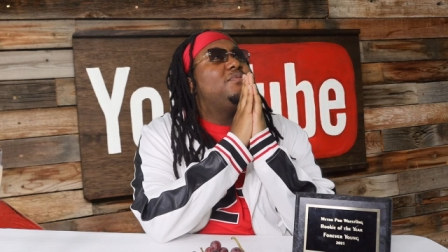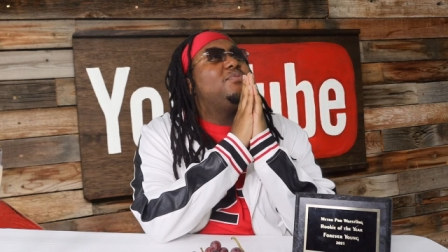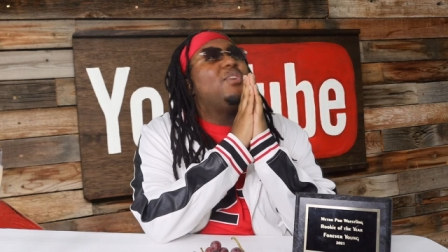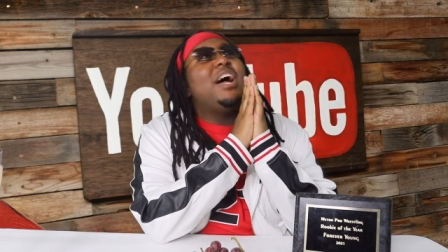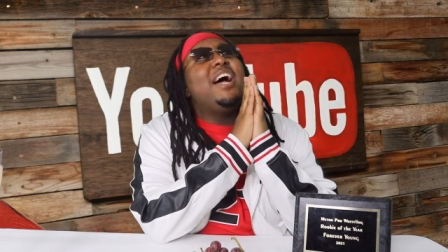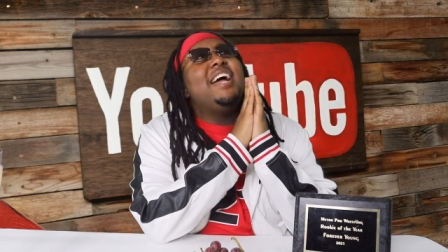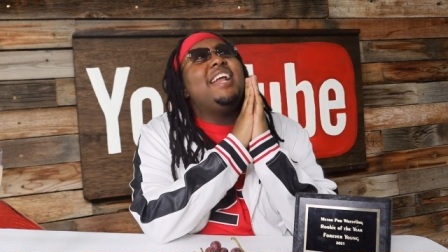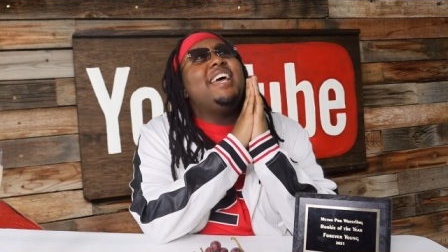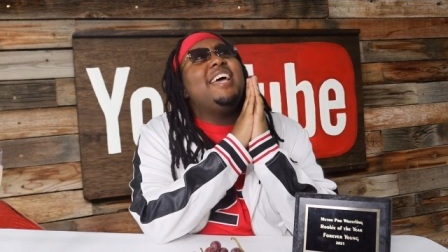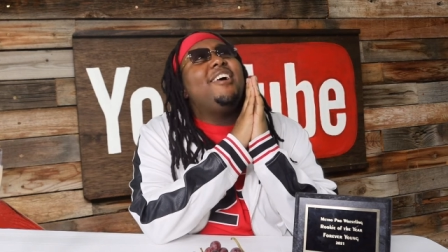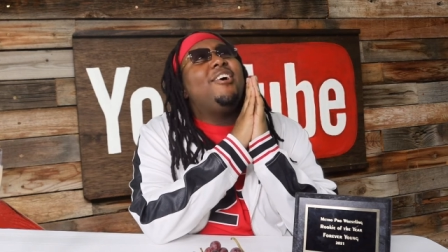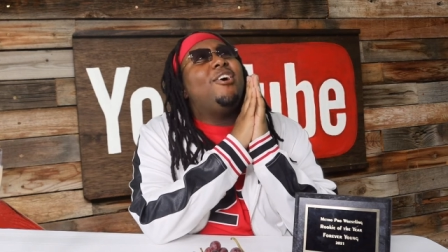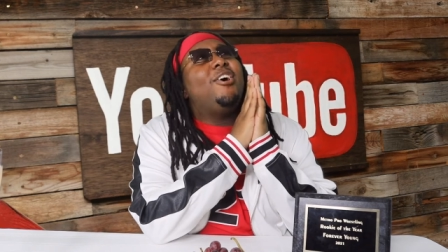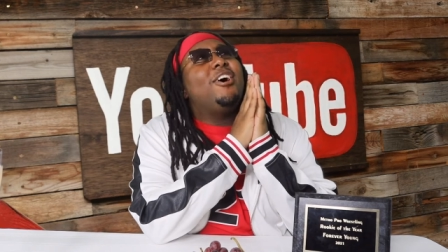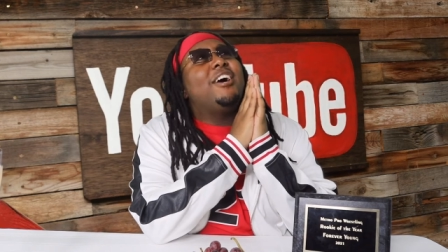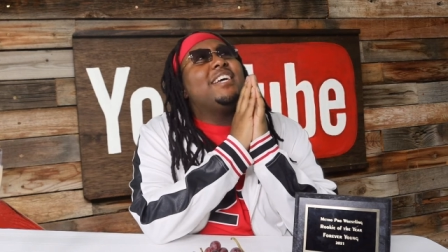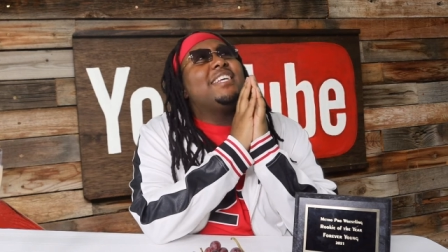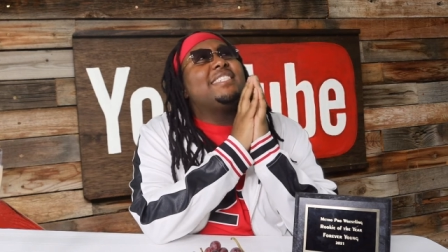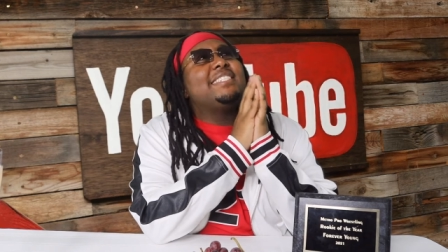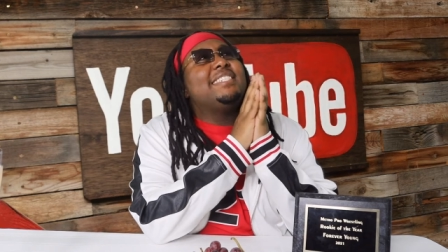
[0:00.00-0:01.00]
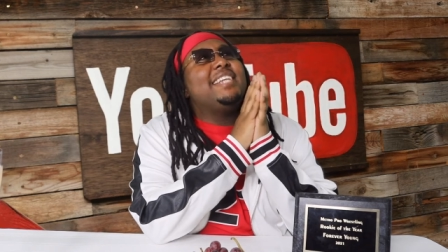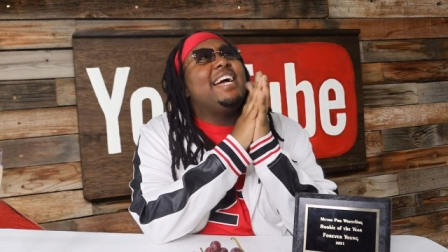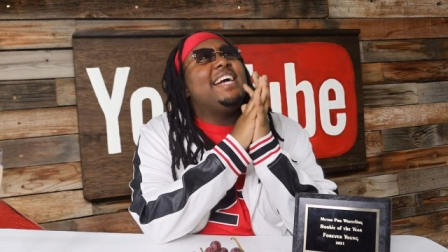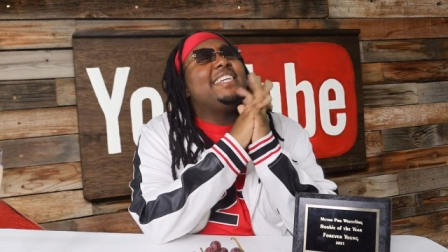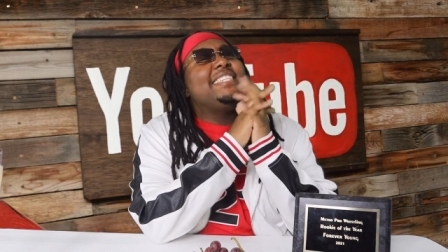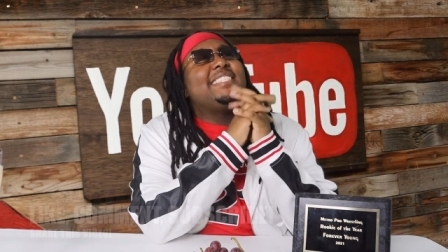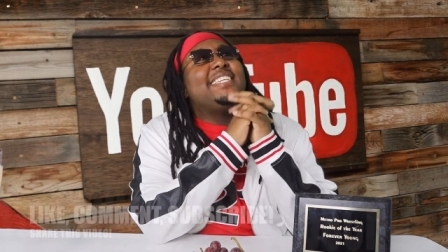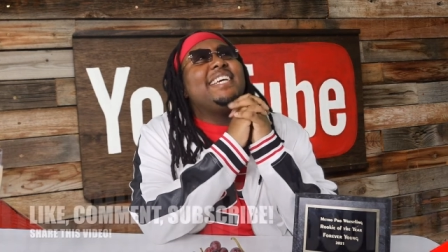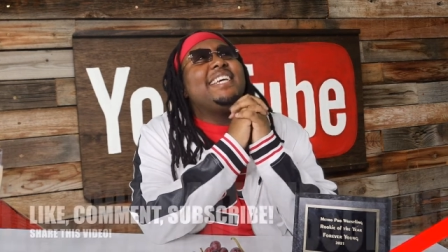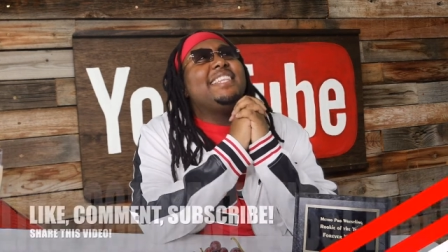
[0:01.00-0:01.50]
Friday, August
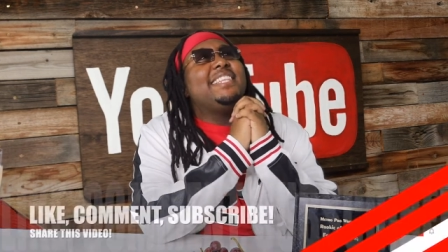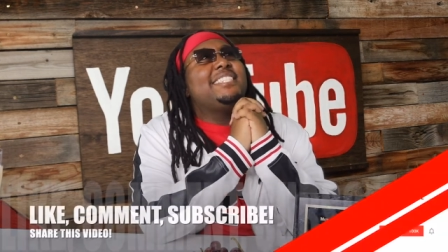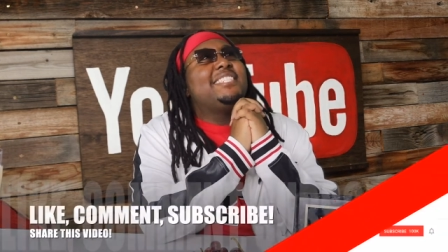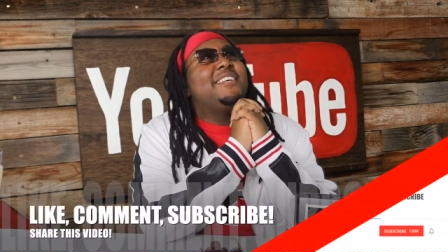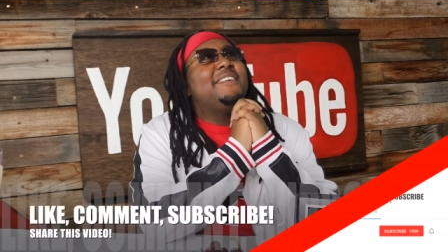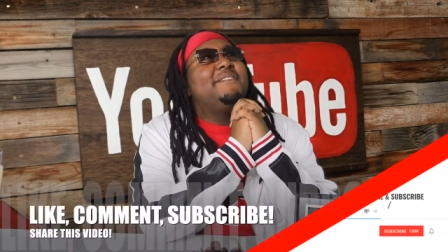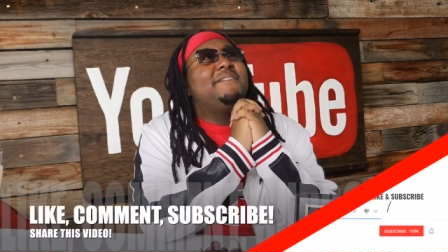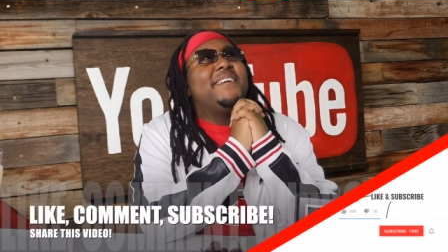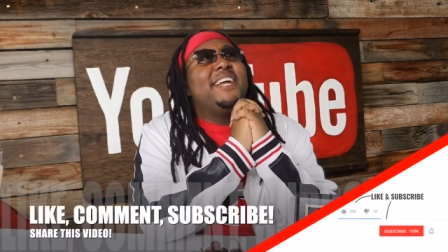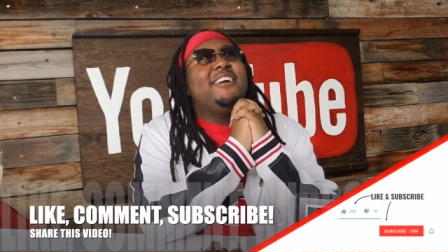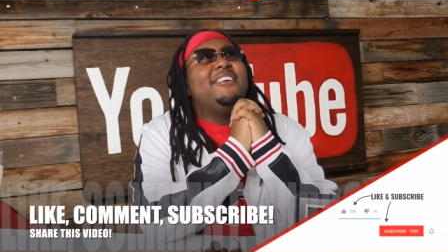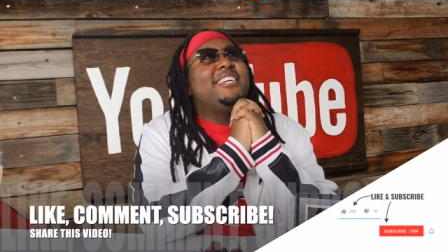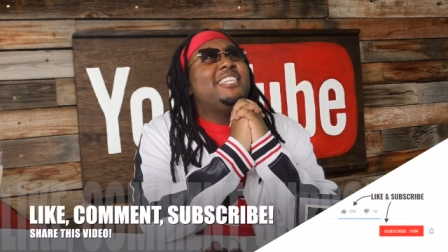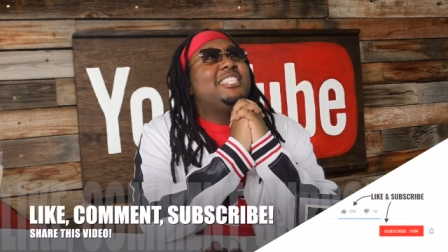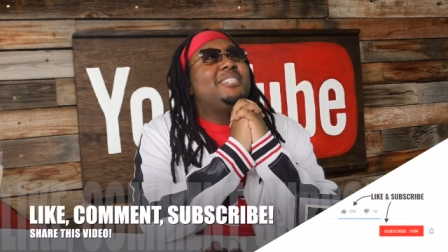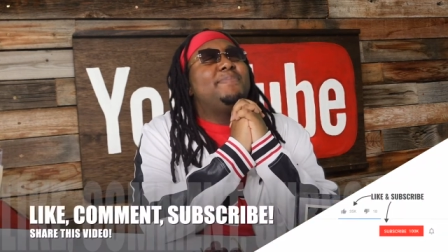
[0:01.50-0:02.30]
19th is a very